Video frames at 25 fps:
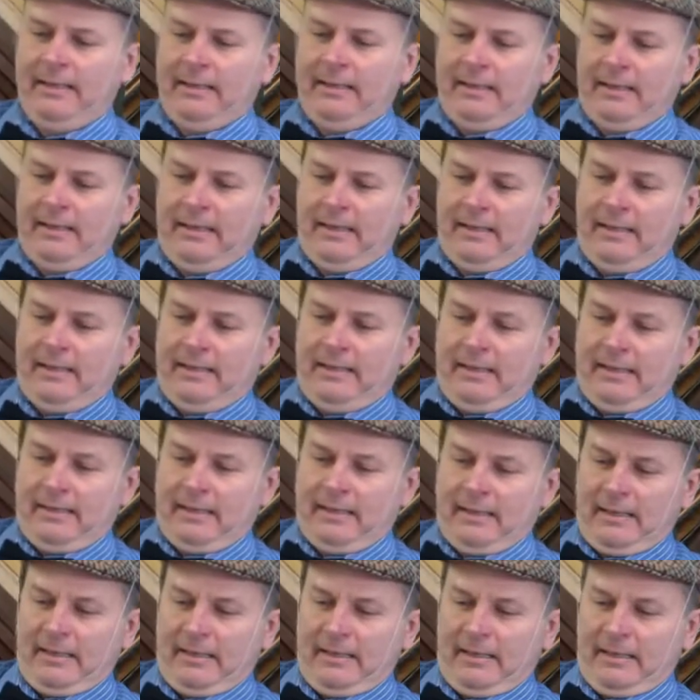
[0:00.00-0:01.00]

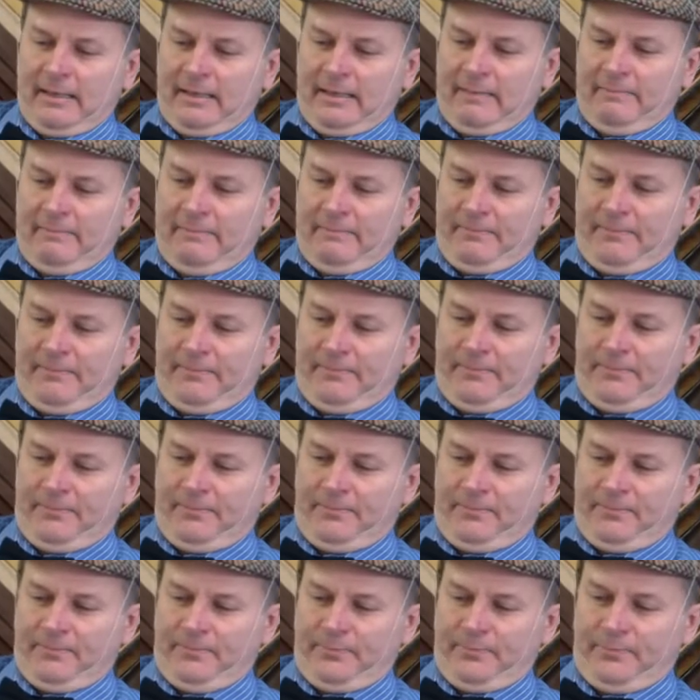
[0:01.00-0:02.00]

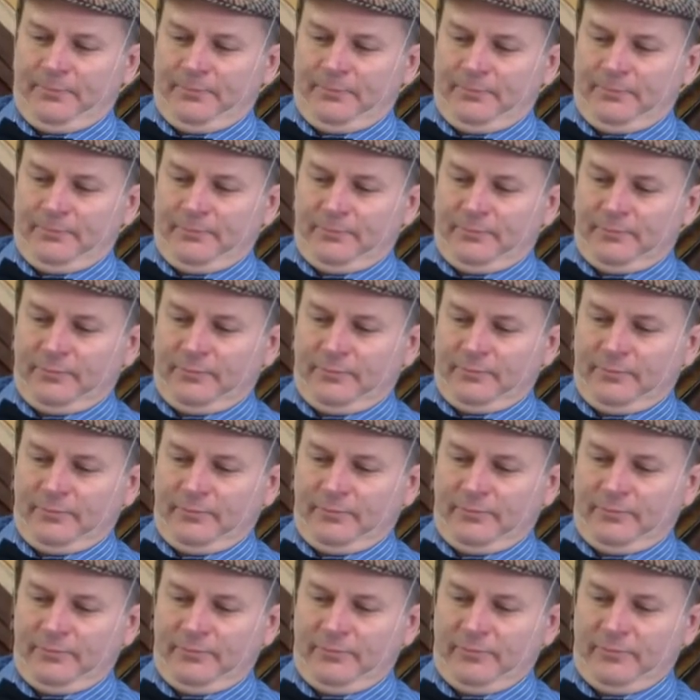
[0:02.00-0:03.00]
No words are spoken by the person on screen.